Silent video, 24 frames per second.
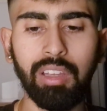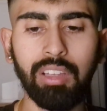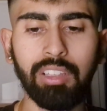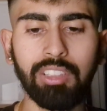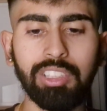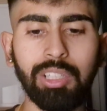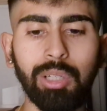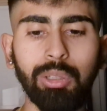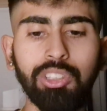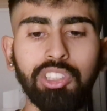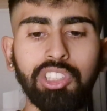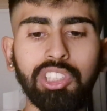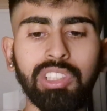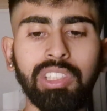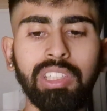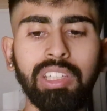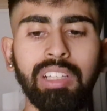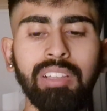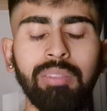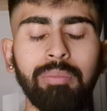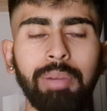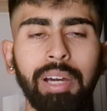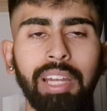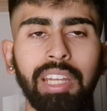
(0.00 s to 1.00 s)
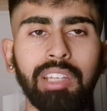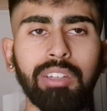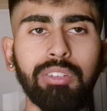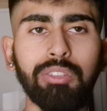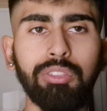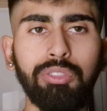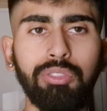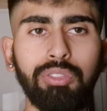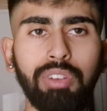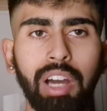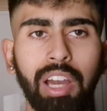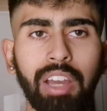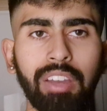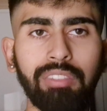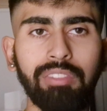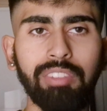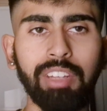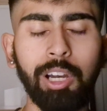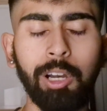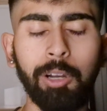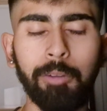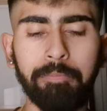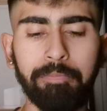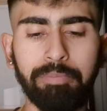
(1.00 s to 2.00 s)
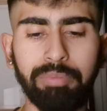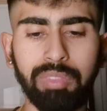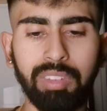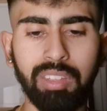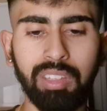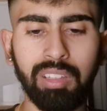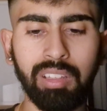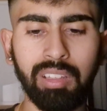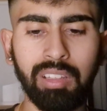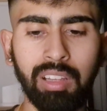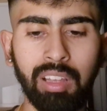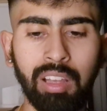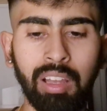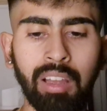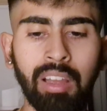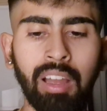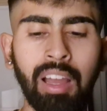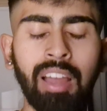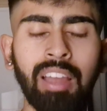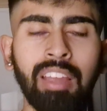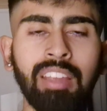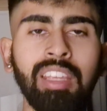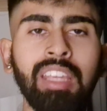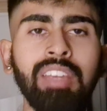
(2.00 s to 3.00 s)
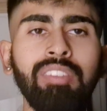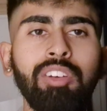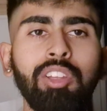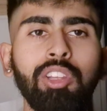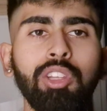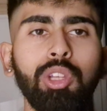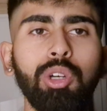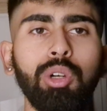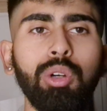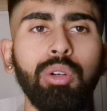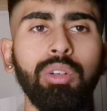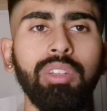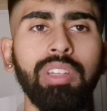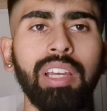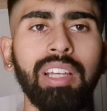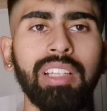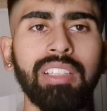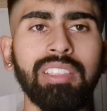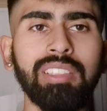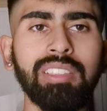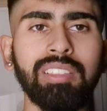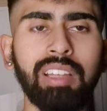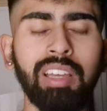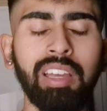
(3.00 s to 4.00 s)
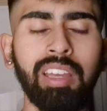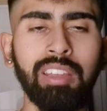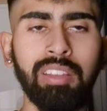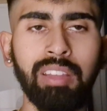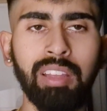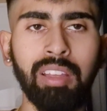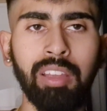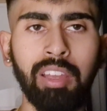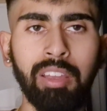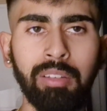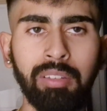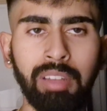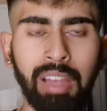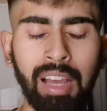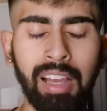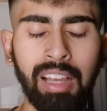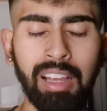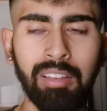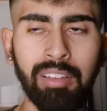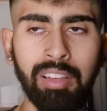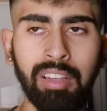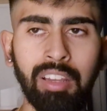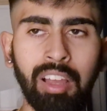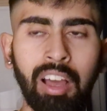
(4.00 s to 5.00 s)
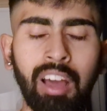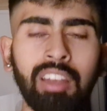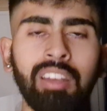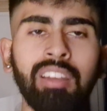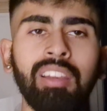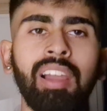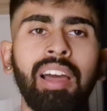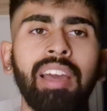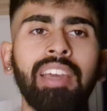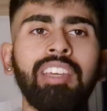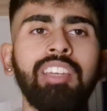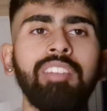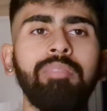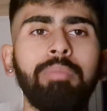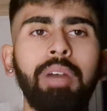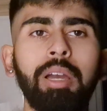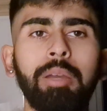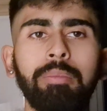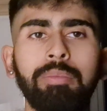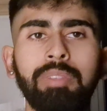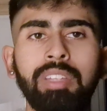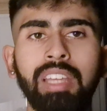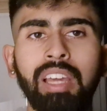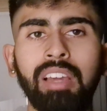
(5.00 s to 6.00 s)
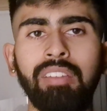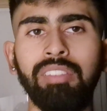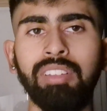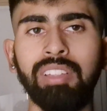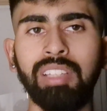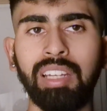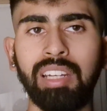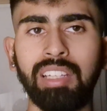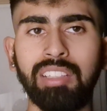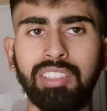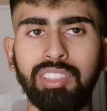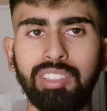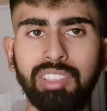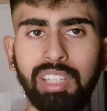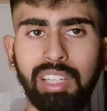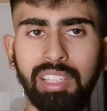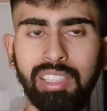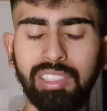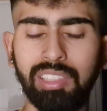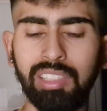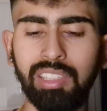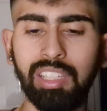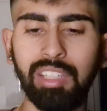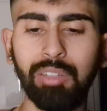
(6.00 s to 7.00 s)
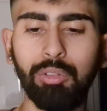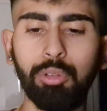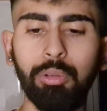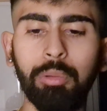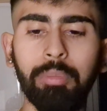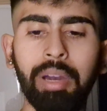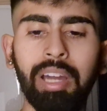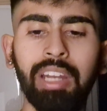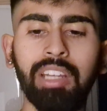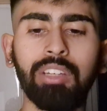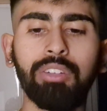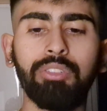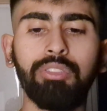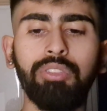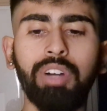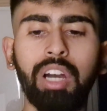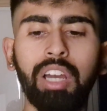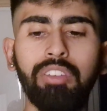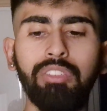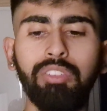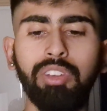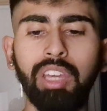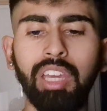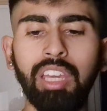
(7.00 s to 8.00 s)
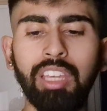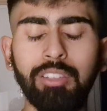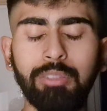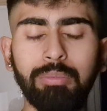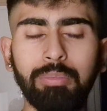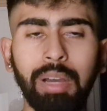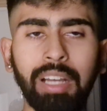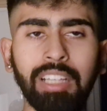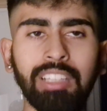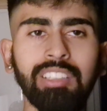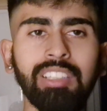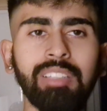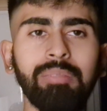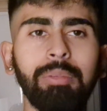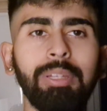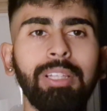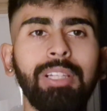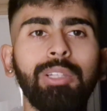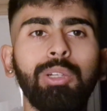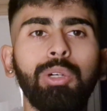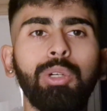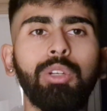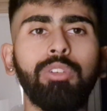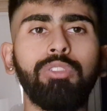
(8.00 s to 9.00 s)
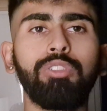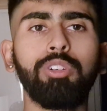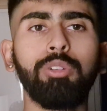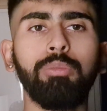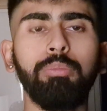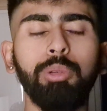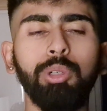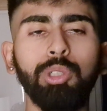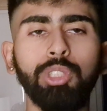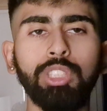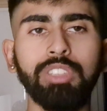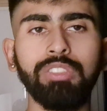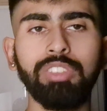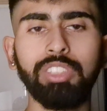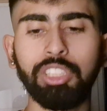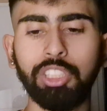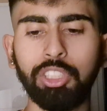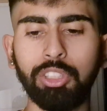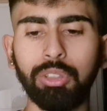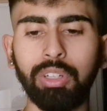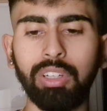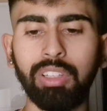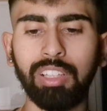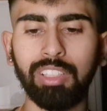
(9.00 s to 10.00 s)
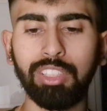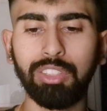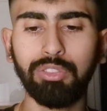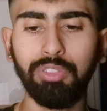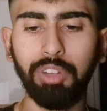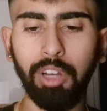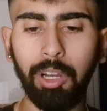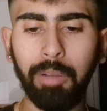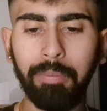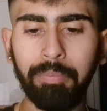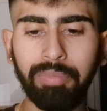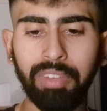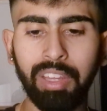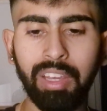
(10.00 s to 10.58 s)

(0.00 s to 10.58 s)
Saud Shakil batting at 5. Now, even though, yes, unlike the Evan that I suggested, he would be batting at 5 here. He's batting in the middle order for most of his career thus far.